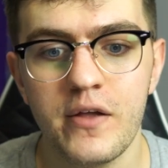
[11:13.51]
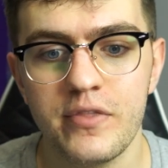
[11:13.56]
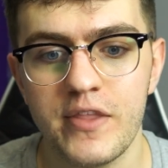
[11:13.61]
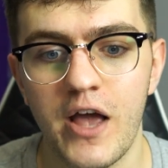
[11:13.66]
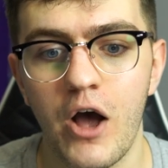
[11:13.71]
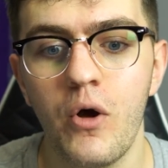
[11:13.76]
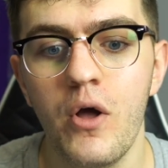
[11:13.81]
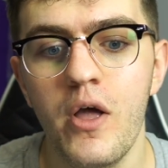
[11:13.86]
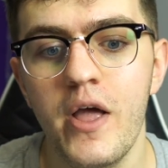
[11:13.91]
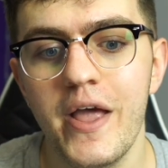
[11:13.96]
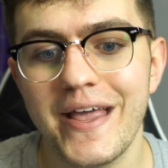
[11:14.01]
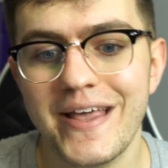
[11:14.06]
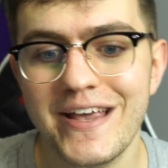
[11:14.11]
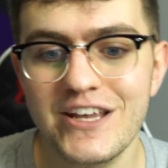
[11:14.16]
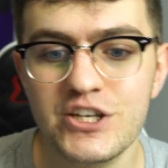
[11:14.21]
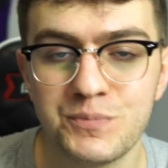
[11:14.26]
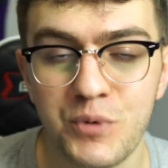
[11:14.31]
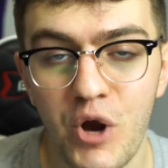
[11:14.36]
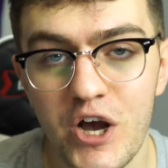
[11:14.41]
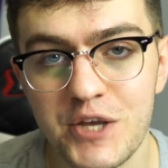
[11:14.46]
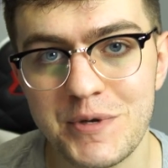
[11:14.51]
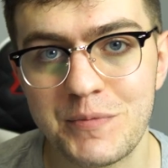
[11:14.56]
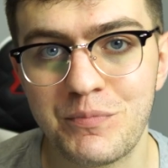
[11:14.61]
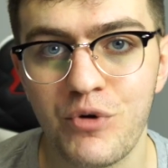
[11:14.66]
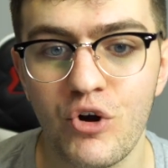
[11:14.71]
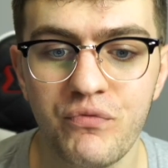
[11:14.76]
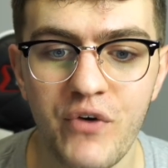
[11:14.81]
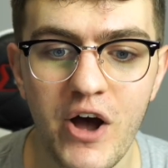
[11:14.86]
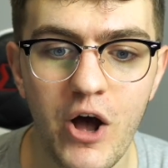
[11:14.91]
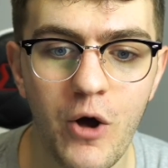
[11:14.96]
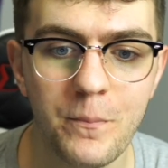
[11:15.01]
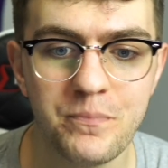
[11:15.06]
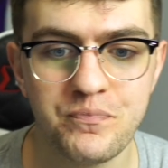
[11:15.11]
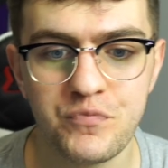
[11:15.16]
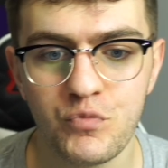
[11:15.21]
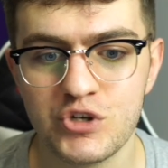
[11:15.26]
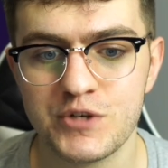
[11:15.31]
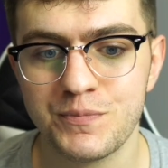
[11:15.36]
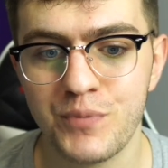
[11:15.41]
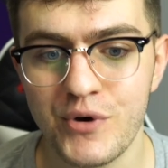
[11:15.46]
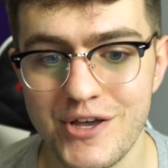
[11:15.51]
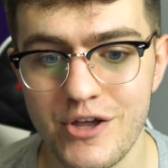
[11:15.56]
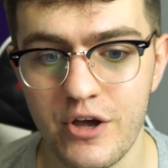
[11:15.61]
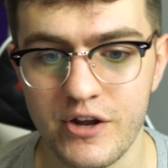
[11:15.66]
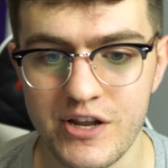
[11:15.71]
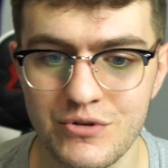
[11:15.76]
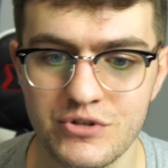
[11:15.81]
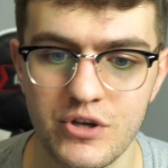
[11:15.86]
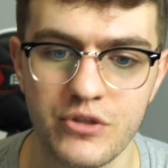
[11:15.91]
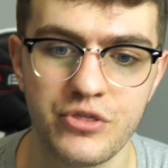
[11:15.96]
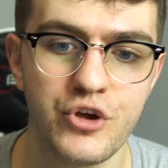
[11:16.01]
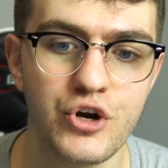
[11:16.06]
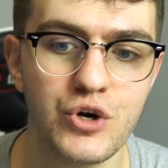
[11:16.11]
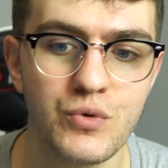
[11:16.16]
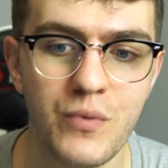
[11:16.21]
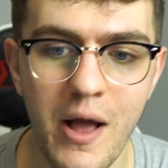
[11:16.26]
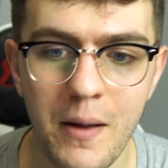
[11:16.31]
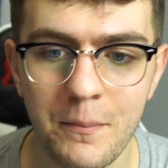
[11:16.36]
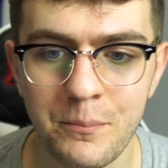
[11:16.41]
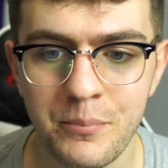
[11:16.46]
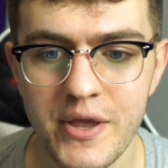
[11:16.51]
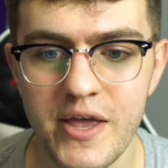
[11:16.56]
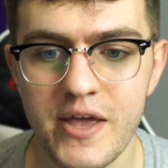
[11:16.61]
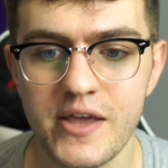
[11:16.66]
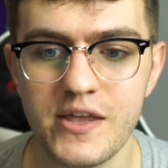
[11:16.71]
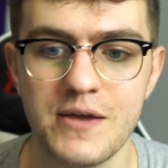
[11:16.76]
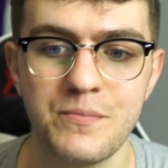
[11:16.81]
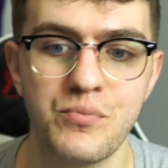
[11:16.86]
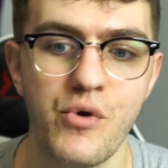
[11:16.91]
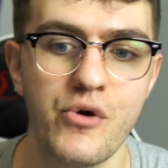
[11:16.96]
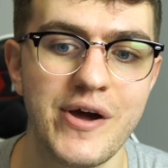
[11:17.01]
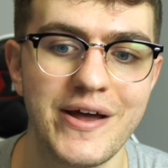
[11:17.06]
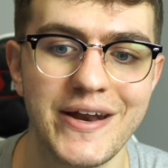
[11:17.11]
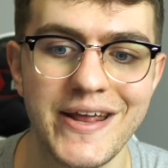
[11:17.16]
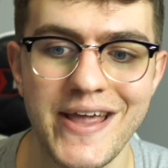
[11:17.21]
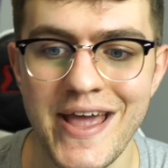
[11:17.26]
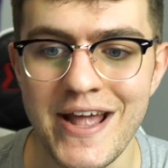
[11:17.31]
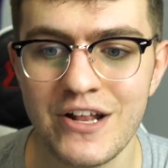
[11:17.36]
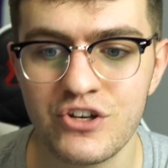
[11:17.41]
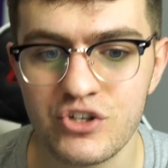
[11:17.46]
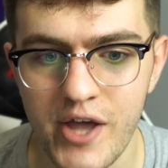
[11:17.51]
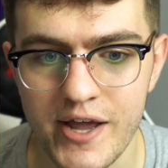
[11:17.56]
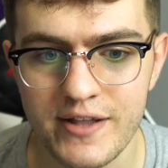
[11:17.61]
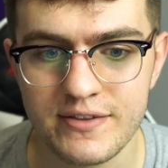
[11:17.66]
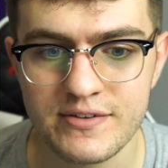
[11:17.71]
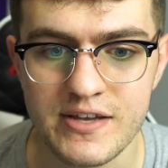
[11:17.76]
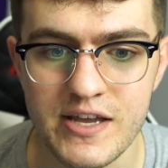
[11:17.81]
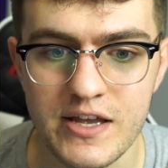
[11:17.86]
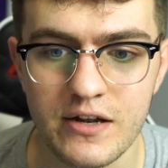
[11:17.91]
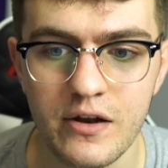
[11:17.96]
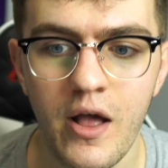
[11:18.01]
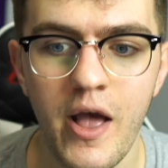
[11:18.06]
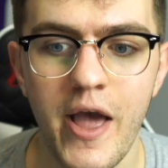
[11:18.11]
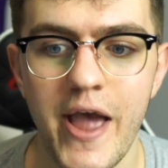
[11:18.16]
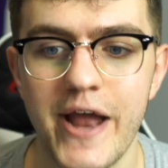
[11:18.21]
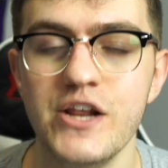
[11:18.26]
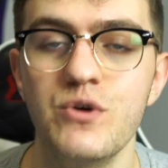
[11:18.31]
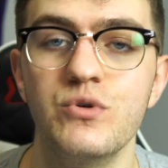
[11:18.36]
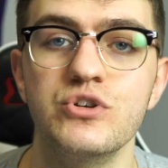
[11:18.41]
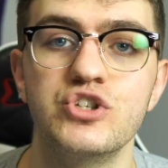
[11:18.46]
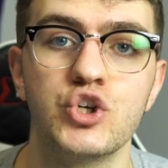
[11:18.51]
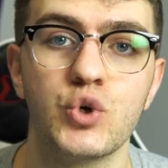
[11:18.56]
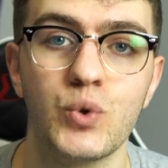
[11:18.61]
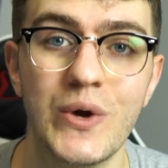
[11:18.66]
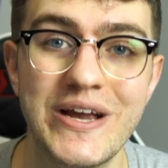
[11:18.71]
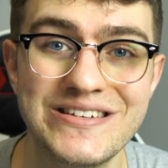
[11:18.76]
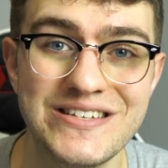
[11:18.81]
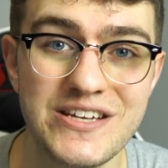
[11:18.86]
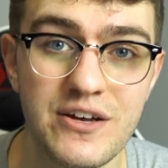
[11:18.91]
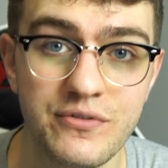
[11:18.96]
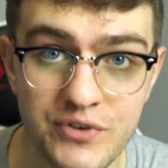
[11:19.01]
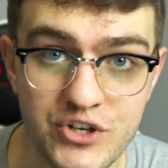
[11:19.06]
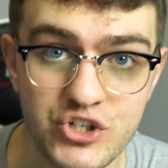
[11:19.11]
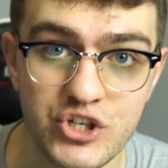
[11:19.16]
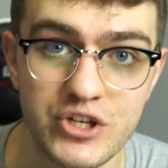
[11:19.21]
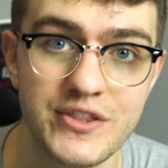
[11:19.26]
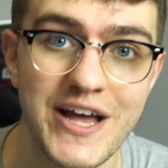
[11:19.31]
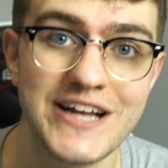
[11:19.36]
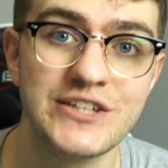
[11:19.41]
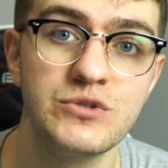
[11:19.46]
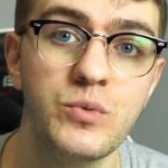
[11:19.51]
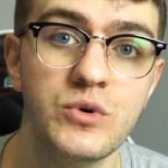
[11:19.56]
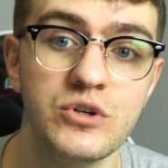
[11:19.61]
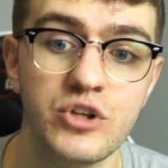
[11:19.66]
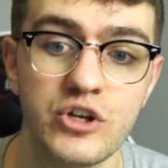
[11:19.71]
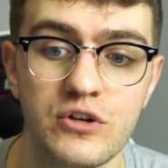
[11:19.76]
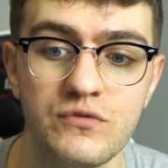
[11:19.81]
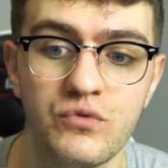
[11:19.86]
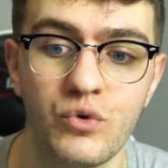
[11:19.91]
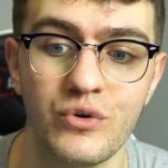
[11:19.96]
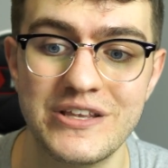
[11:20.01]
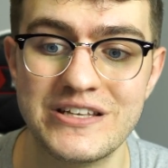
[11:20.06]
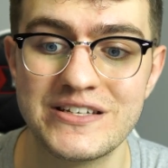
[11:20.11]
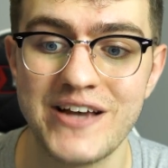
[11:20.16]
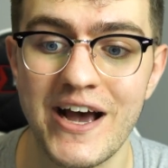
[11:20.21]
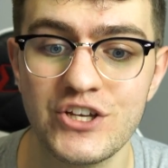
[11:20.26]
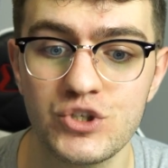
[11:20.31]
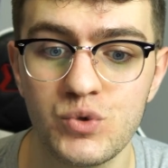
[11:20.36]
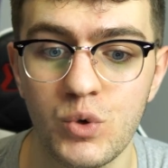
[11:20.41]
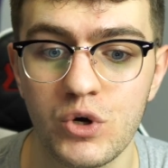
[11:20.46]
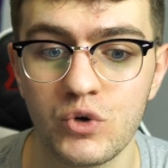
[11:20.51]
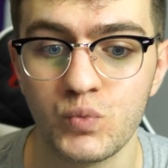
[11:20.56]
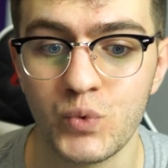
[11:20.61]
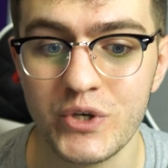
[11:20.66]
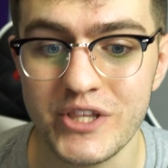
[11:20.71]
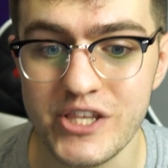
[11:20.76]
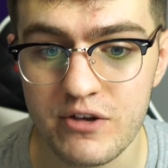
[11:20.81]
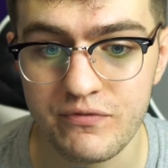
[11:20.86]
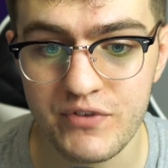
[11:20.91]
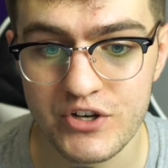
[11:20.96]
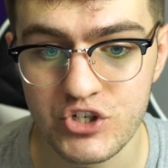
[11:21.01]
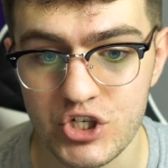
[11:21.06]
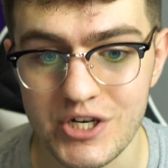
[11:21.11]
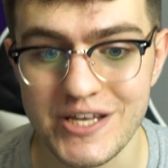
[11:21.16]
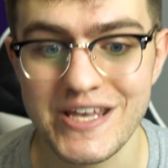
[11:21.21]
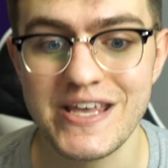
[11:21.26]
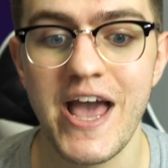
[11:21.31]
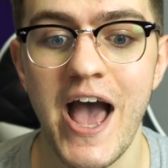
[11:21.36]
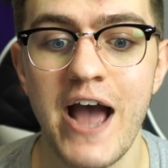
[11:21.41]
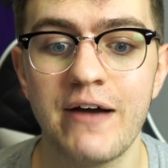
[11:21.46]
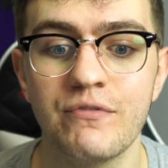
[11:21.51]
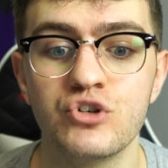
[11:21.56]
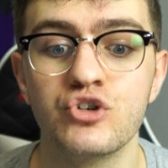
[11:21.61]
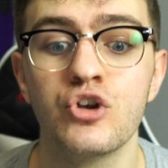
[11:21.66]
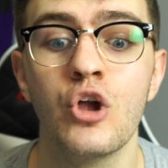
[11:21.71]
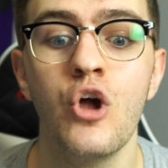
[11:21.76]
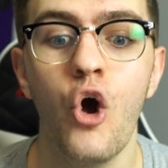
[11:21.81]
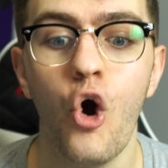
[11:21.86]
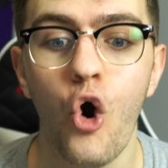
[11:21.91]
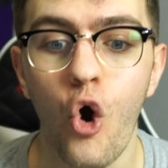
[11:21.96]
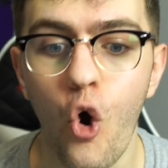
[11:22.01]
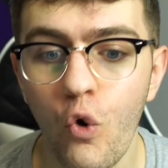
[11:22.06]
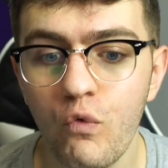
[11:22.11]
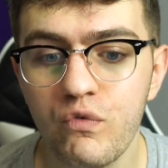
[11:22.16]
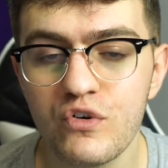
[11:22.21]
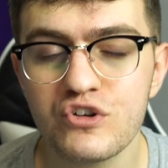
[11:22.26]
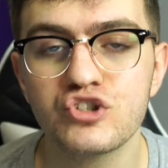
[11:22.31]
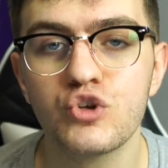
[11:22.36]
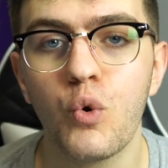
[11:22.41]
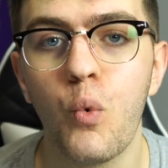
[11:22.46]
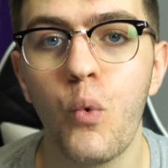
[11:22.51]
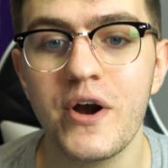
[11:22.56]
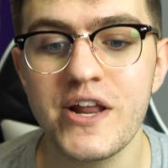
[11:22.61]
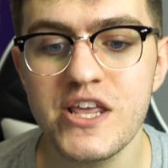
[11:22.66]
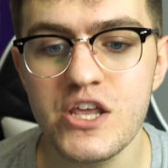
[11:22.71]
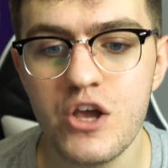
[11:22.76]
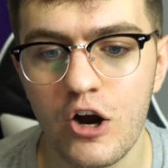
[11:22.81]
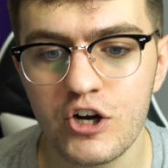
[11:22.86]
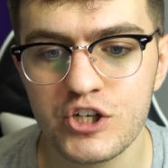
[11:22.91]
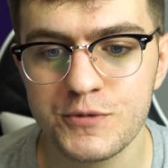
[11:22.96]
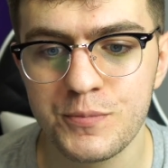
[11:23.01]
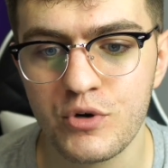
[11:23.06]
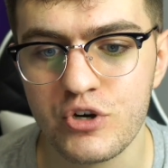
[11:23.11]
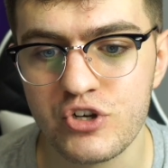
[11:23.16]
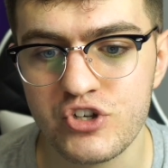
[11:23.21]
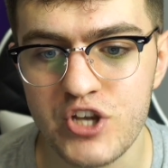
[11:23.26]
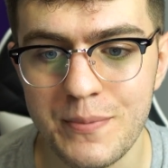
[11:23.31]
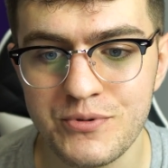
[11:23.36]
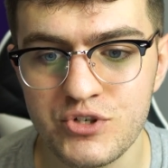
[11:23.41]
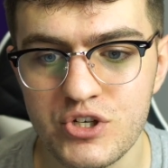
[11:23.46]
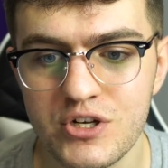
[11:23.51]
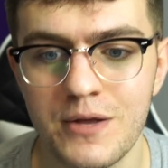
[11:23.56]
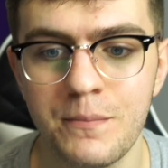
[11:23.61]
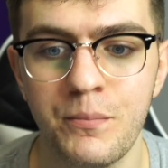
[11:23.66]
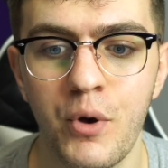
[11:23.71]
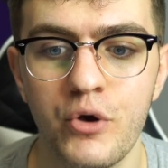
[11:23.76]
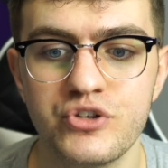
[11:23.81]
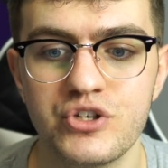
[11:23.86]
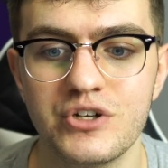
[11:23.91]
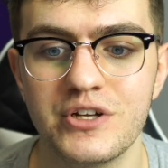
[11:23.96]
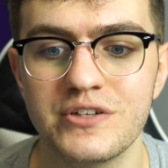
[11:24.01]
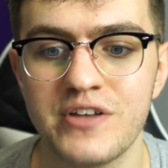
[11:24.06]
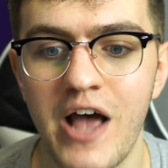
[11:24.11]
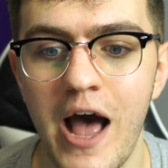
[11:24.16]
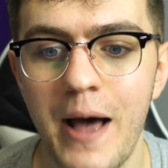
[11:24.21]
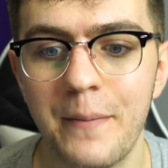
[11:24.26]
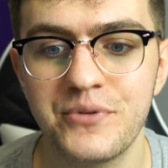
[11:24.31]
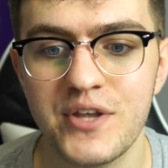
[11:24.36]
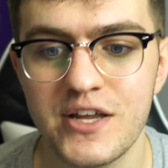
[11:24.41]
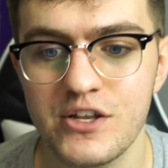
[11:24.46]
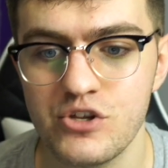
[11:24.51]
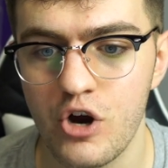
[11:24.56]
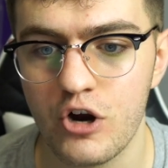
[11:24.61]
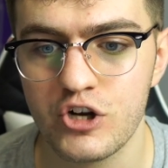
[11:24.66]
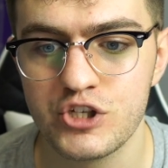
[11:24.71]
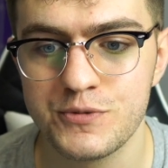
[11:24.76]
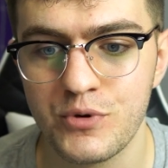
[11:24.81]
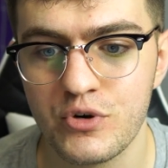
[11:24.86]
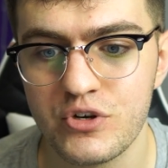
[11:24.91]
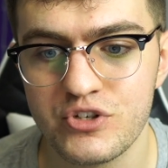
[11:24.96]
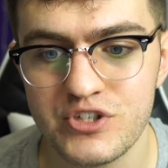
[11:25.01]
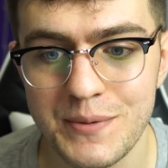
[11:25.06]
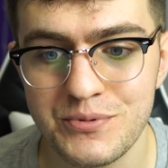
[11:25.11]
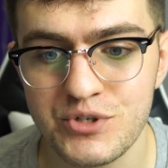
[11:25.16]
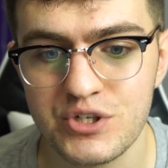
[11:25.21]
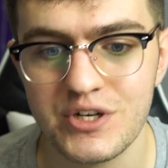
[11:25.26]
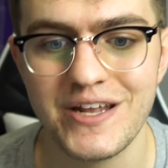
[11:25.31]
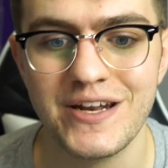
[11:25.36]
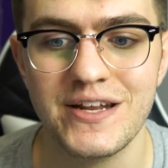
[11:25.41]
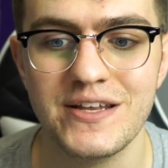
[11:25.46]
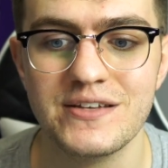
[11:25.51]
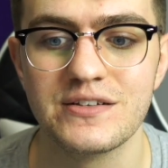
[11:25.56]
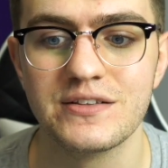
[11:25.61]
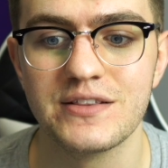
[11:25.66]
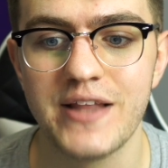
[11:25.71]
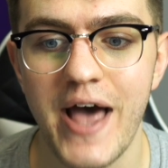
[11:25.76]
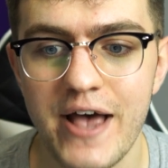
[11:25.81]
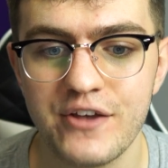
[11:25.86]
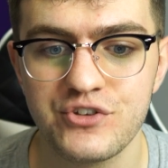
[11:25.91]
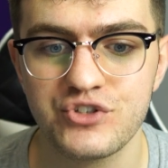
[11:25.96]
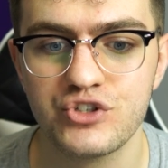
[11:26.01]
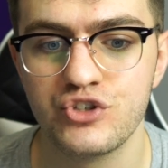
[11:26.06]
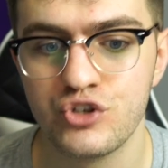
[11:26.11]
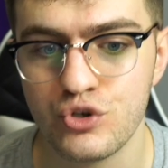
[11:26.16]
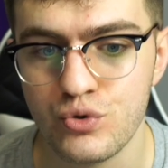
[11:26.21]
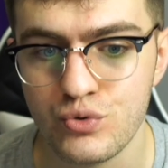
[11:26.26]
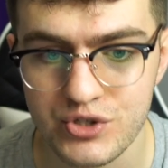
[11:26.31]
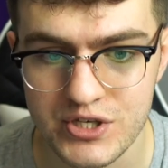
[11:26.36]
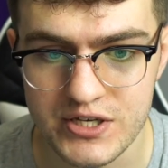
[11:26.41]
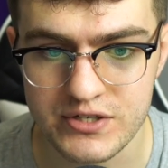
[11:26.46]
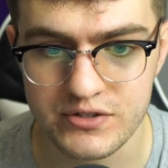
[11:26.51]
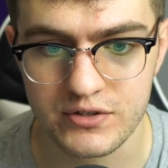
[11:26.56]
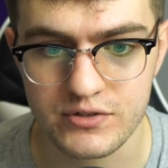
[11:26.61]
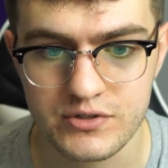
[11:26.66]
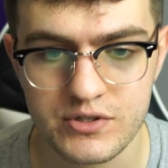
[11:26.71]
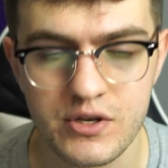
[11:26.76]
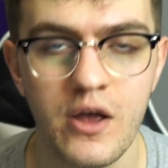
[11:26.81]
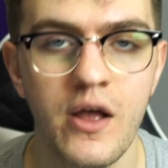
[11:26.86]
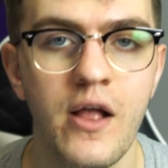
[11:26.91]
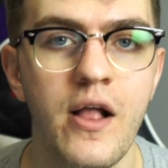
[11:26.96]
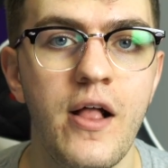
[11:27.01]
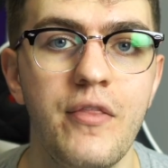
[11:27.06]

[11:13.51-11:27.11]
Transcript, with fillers: Now his prospect profile was pretty good. He was a third round pick. He broke out at age 19 and he was crazy efficient. That's what we're looking for. These guys who are really efficient. He averaged over 20 yards per reception and posted a top 10 yards per reception in his last two seasons.